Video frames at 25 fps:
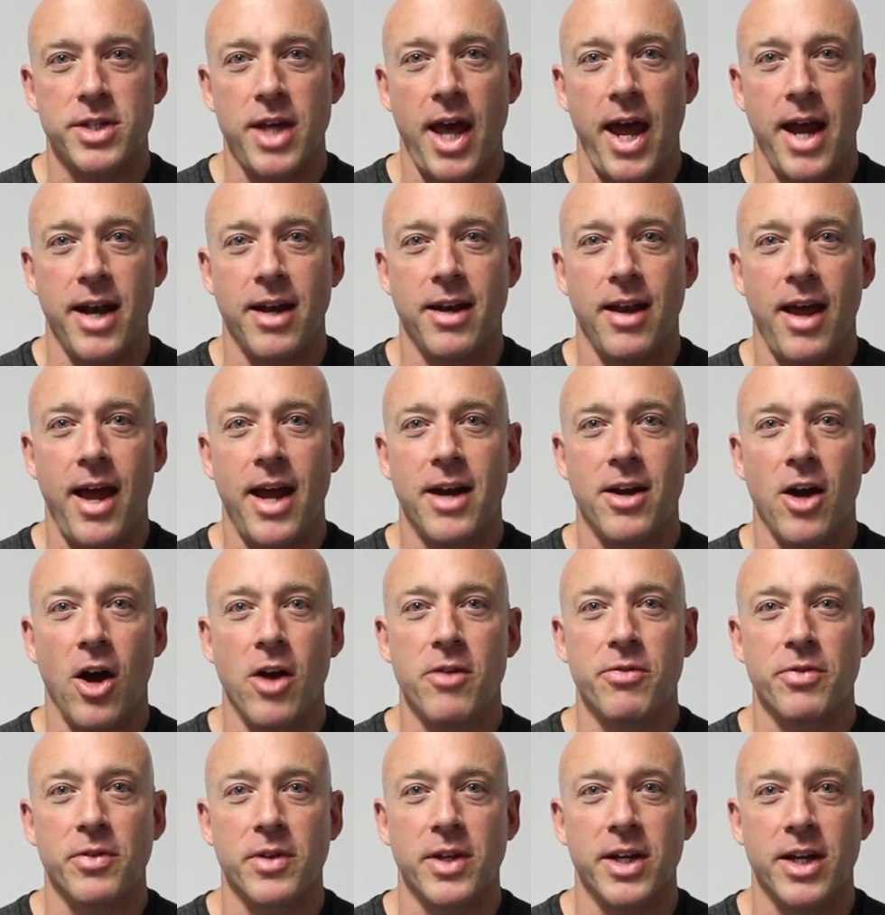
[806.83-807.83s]
And
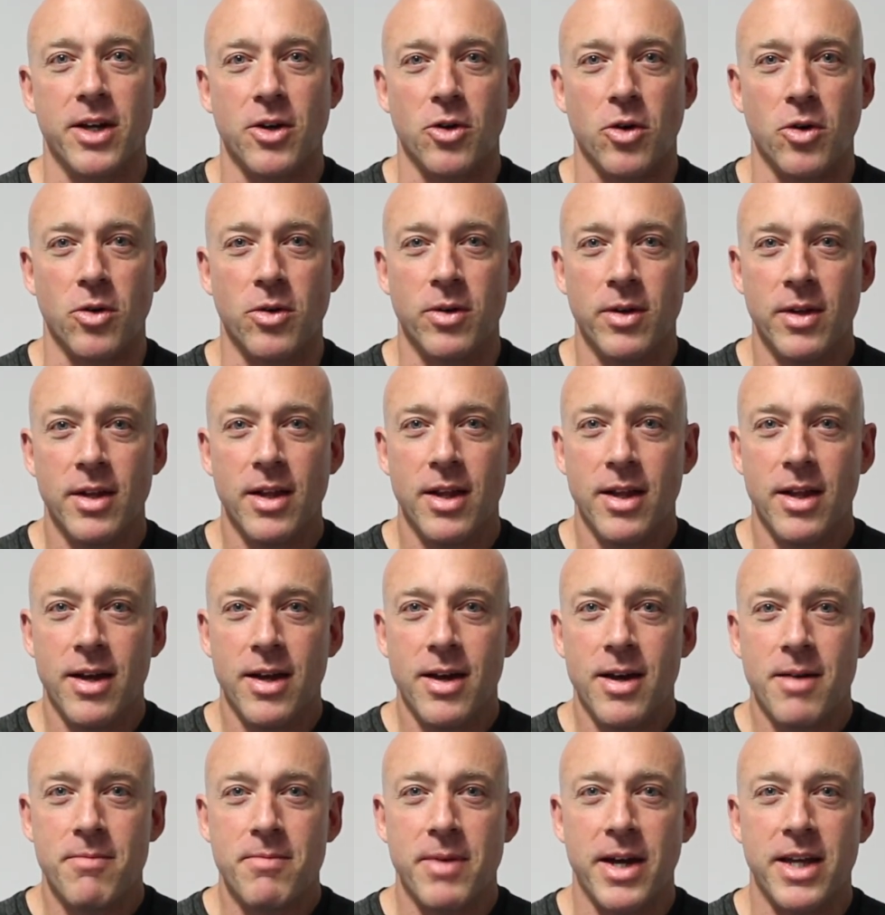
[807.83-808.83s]
hopefully it'll
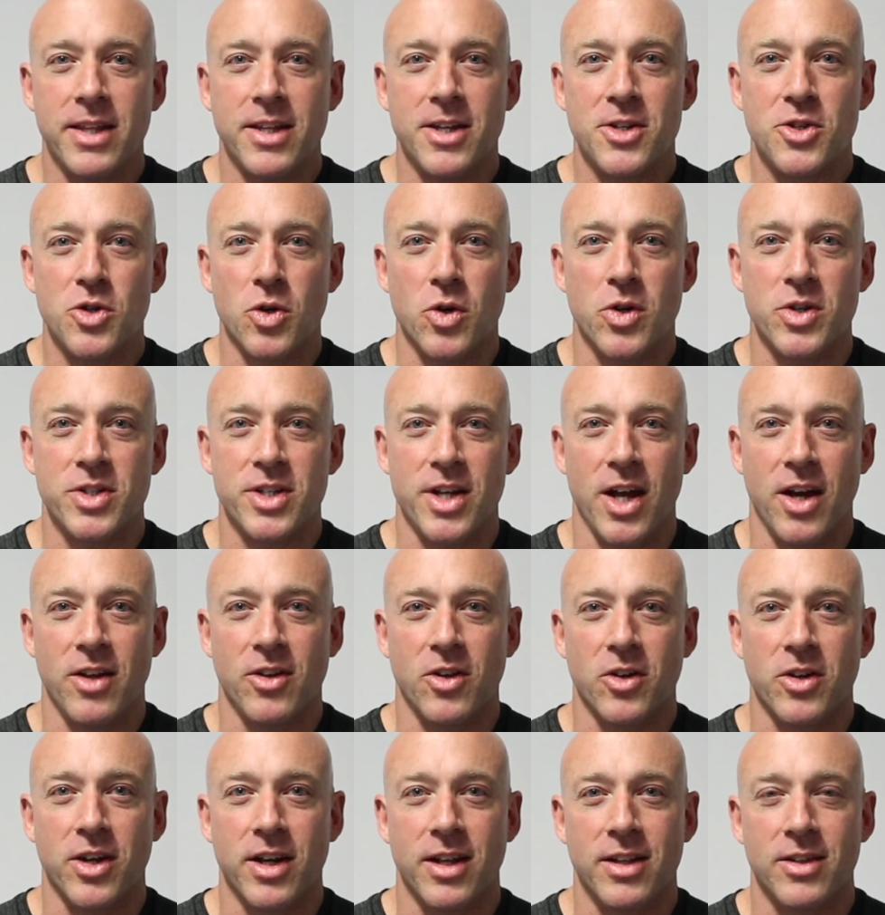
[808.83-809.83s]
mean that George no
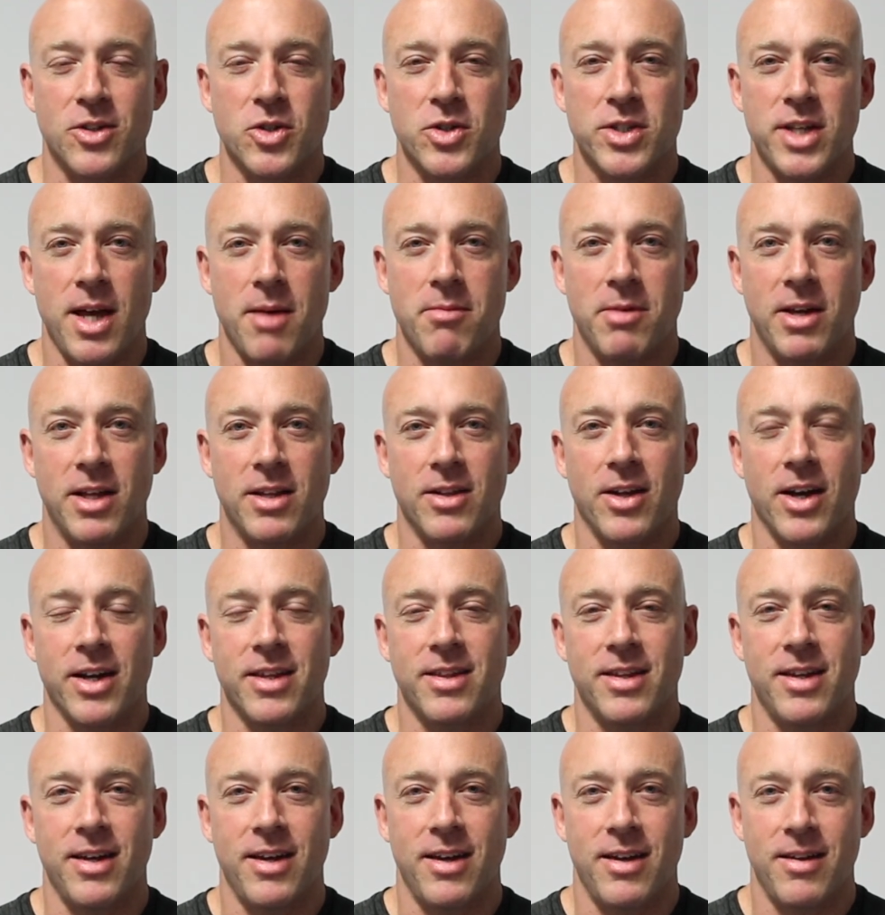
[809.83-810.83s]
longer looks at me like
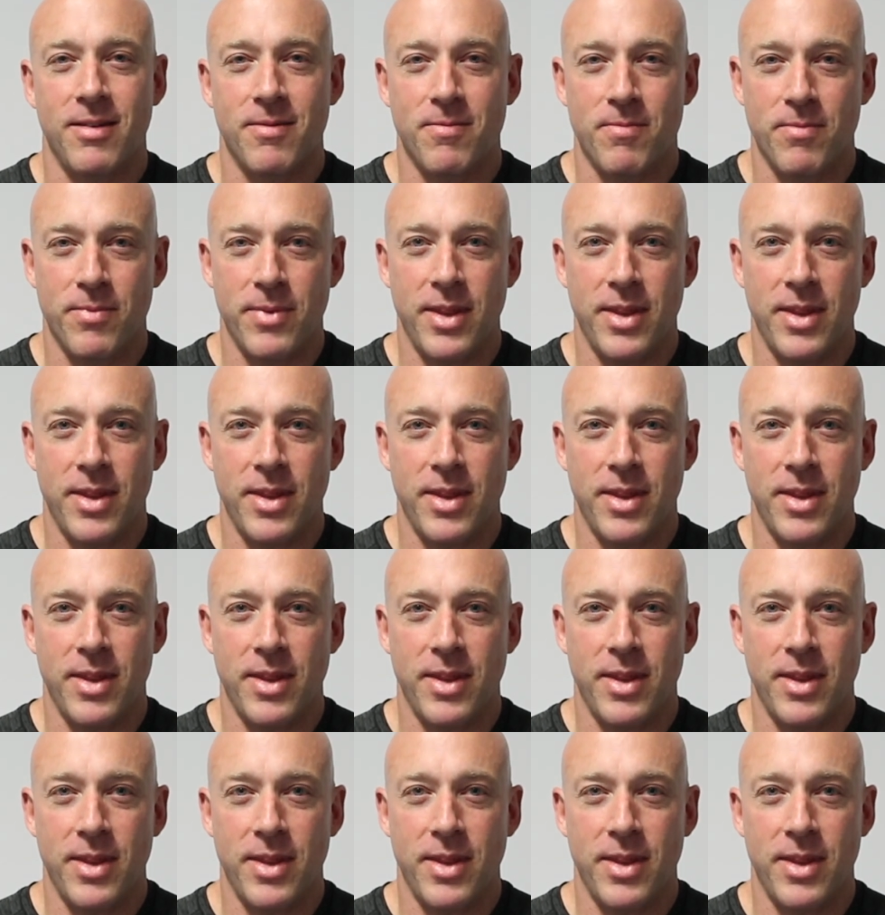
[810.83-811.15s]
the